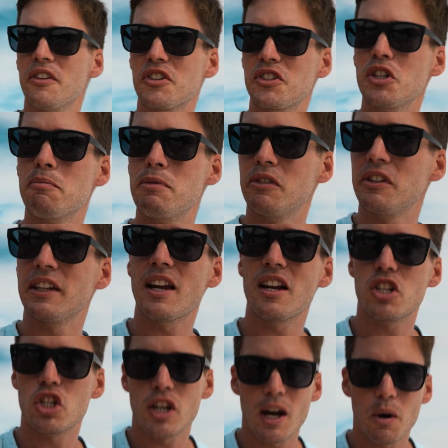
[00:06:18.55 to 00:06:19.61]
and they're still building
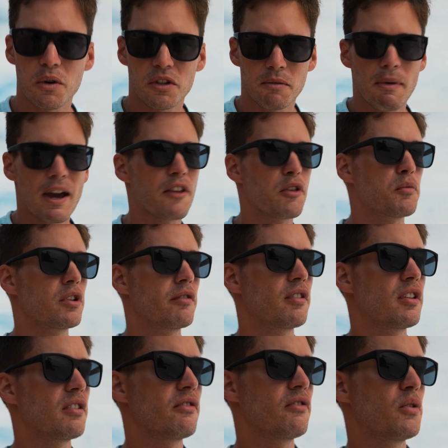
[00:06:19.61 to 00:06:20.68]
nice showers and bathrooms over
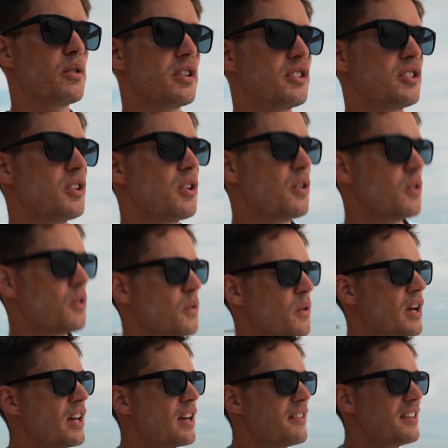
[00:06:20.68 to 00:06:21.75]
there for it. So
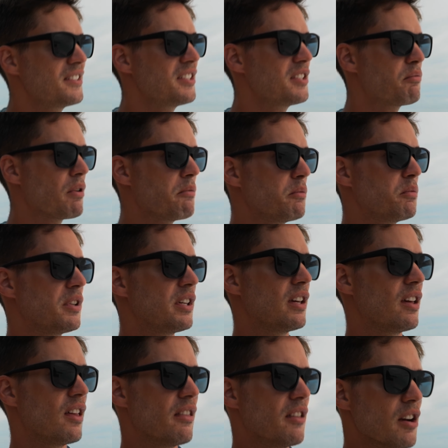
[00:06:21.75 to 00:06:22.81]
this is probably
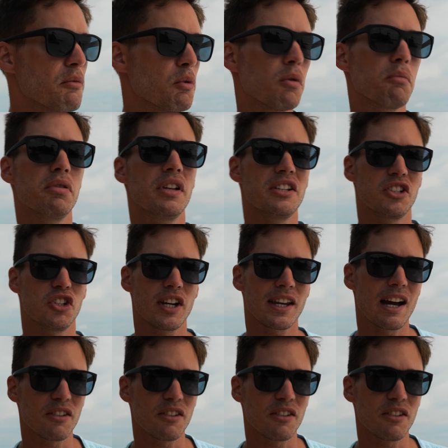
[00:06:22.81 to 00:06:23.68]
the #1 place to check